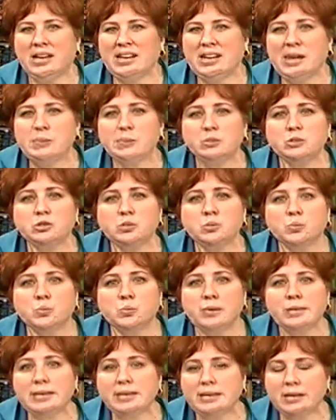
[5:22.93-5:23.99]
unable to
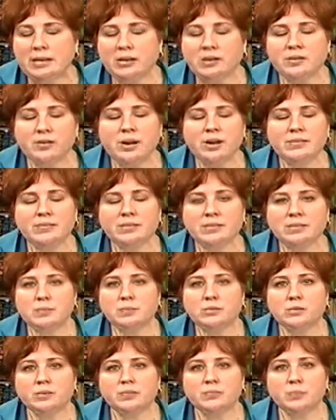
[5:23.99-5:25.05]
read it, you're having
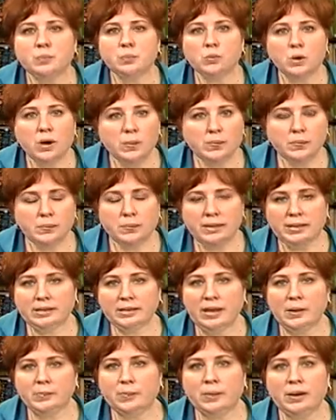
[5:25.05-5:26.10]
some sort of problem
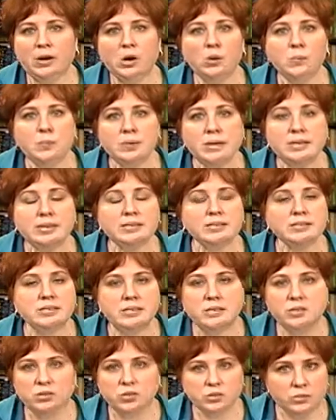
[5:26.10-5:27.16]
like that, by all means,
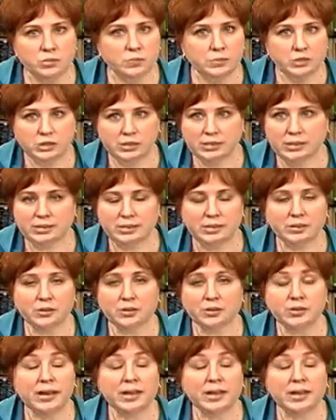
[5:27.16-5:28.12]
see your sewing machine dealer.